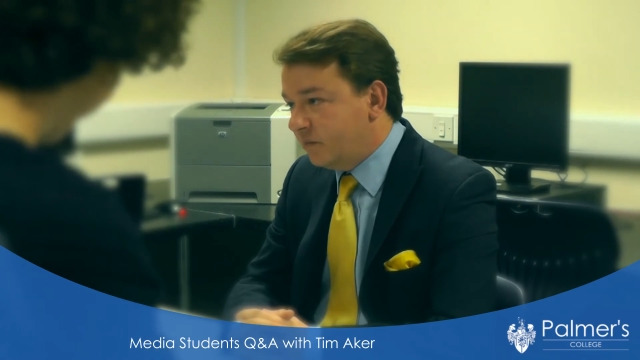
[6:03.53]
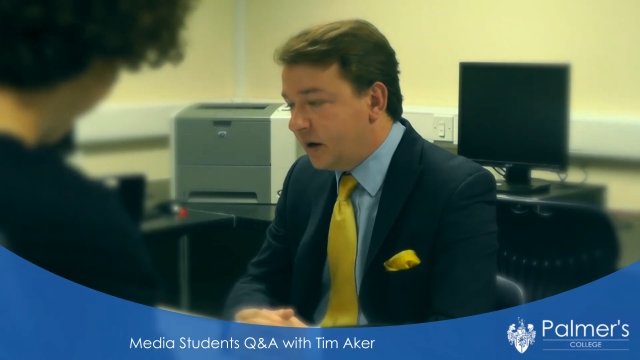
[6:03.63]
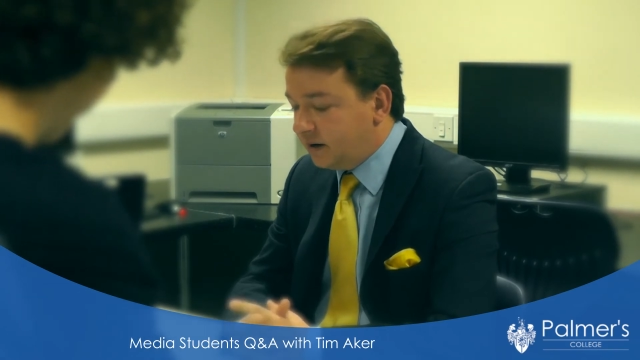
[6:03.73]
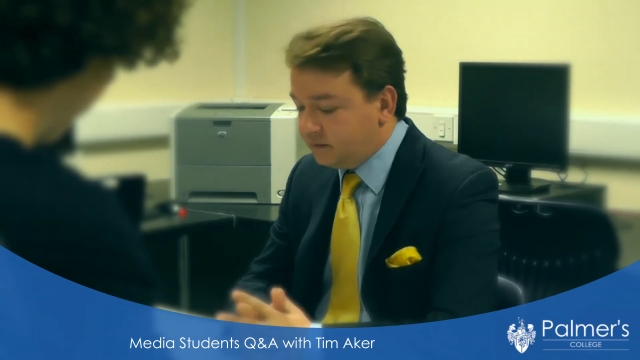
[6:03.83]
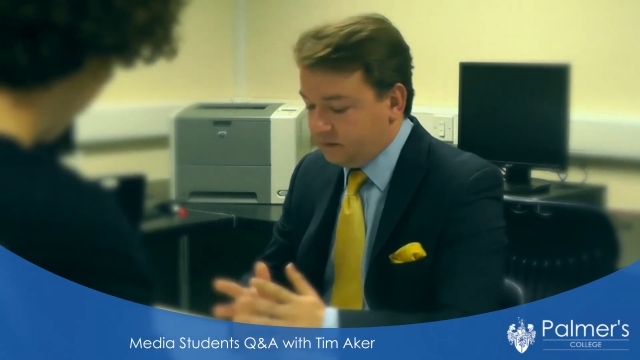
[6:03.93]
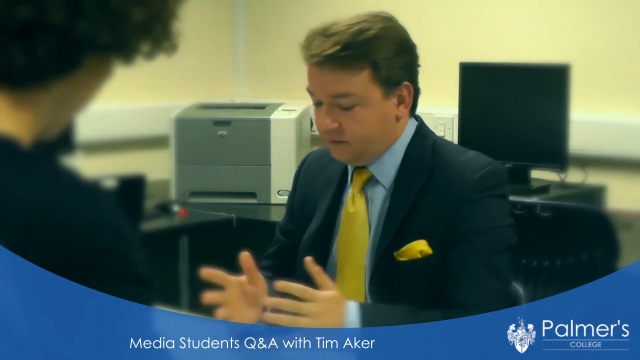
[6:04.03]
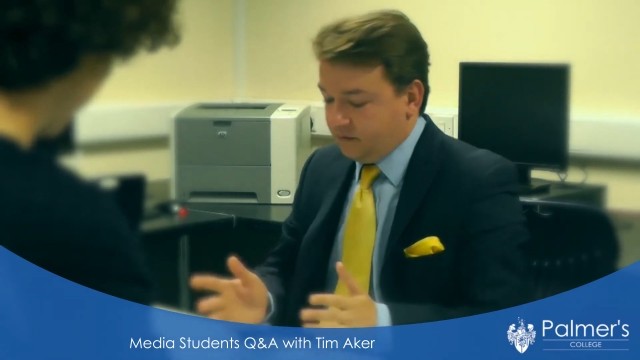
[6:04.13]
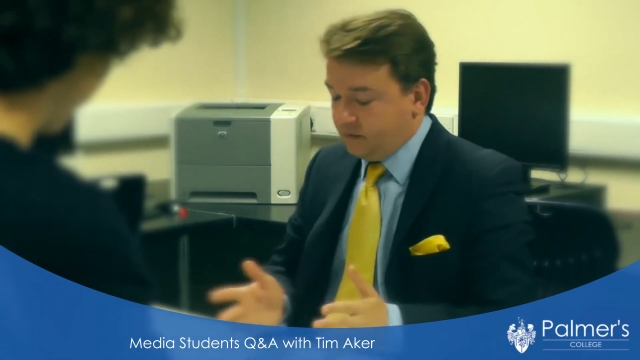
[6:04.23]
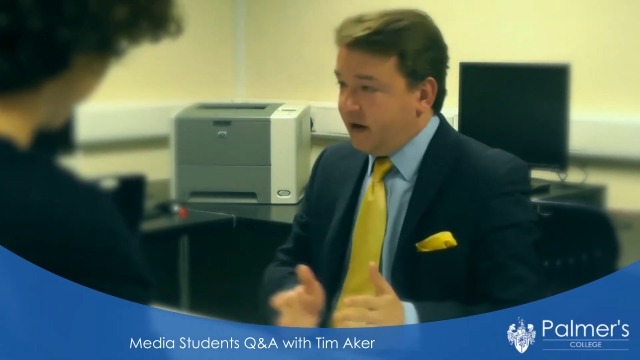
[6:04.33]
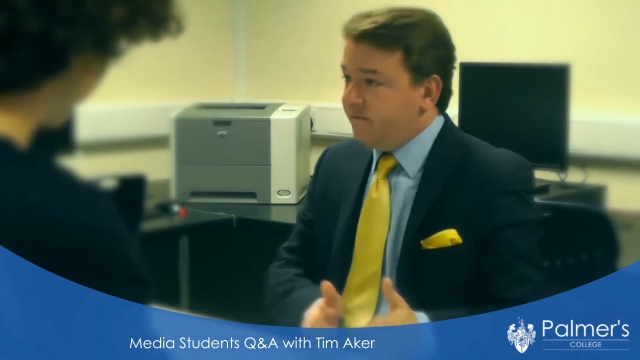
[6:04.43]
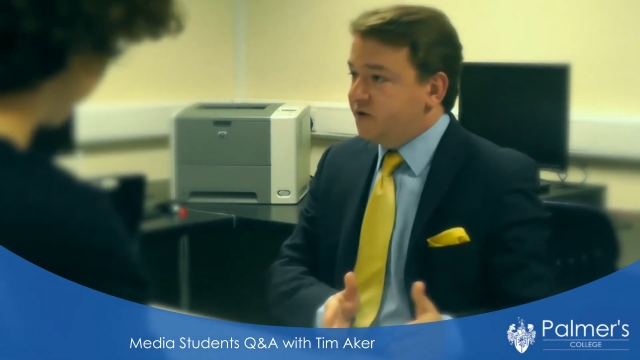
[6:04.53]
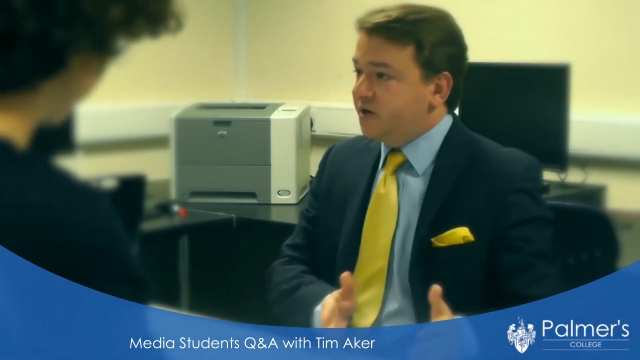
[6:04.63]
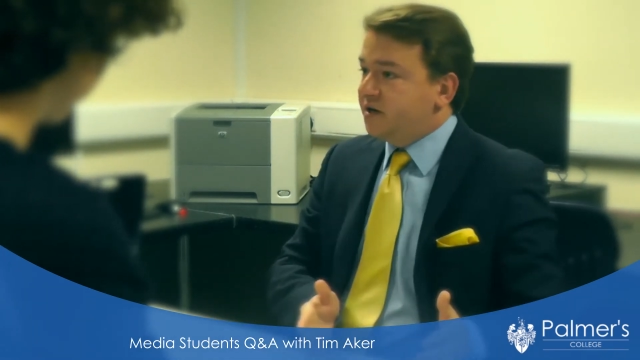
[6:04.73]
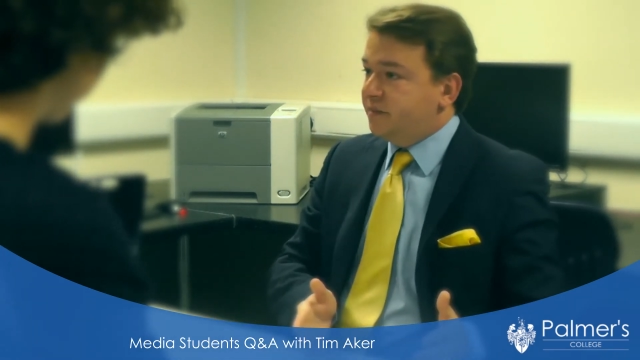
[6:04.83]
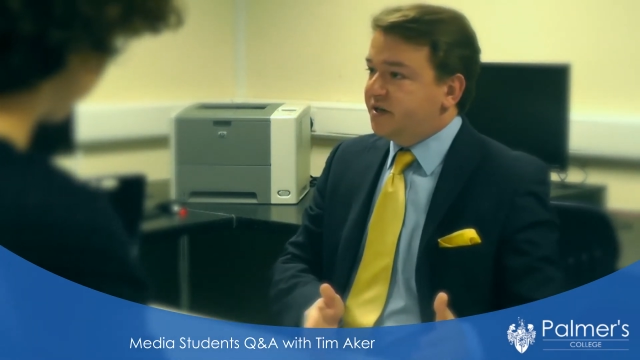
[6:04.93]
But have you
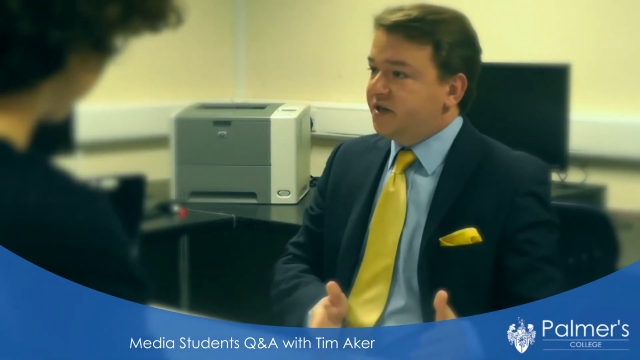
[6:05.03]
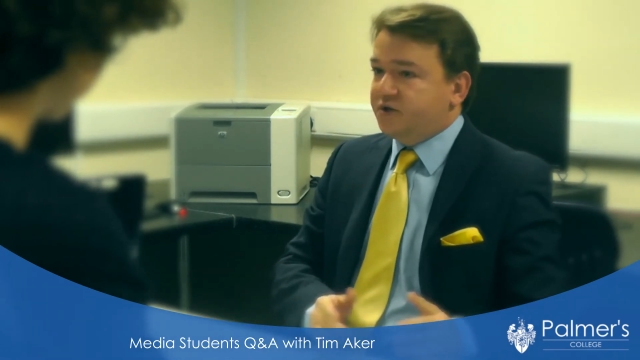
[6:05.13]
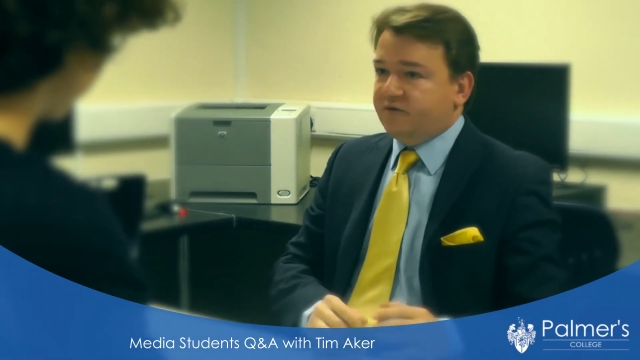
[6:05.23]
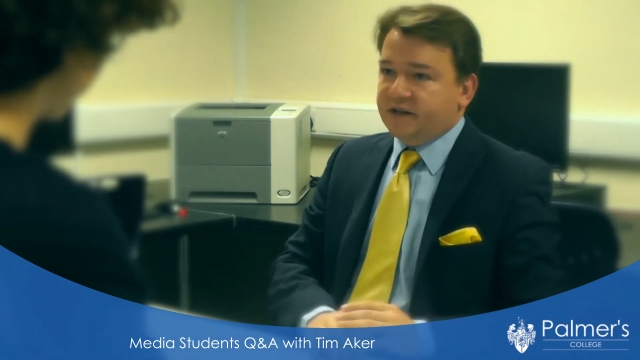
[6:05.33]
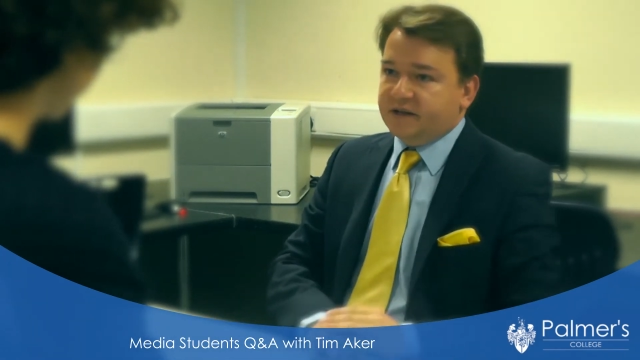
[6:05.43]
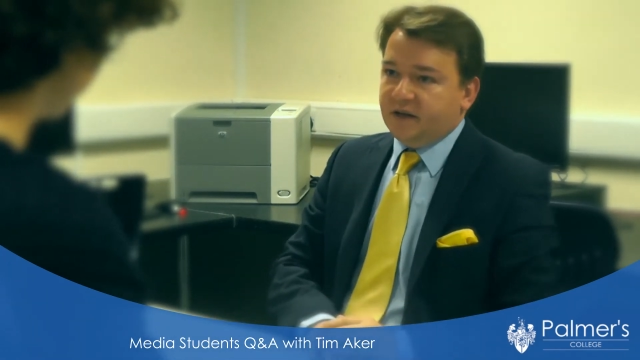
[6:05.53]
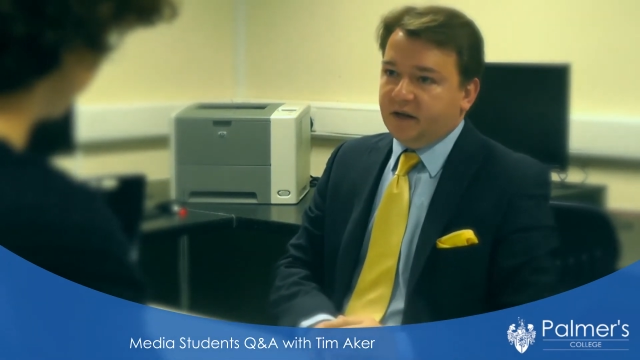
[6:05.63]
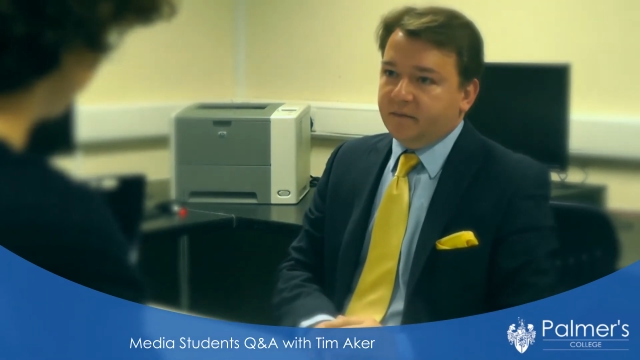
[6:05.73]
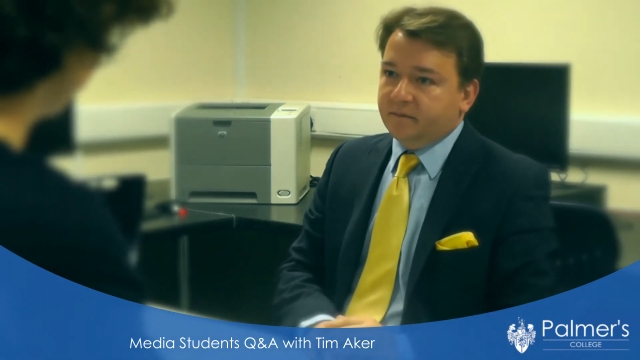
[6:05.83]
signed a petition recently?